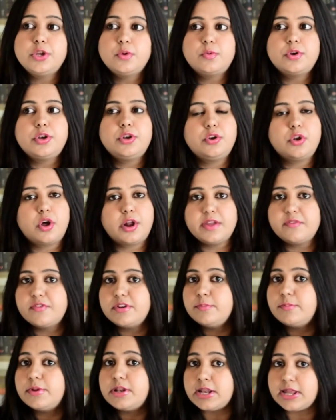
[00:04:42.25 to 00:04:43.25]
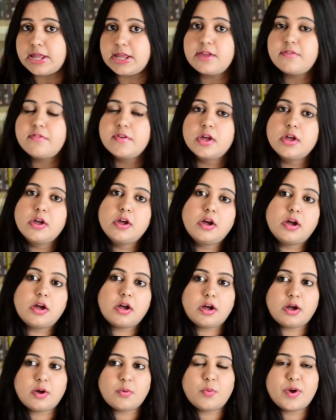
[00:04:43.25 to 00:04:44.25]
You would not Not even believe
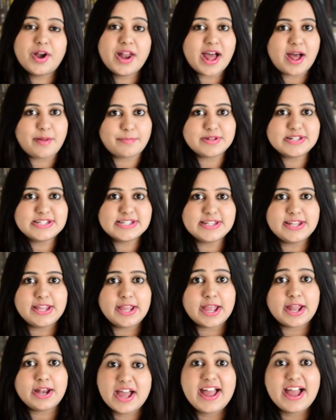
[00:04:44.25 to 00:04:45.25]
uh, what happens in the end.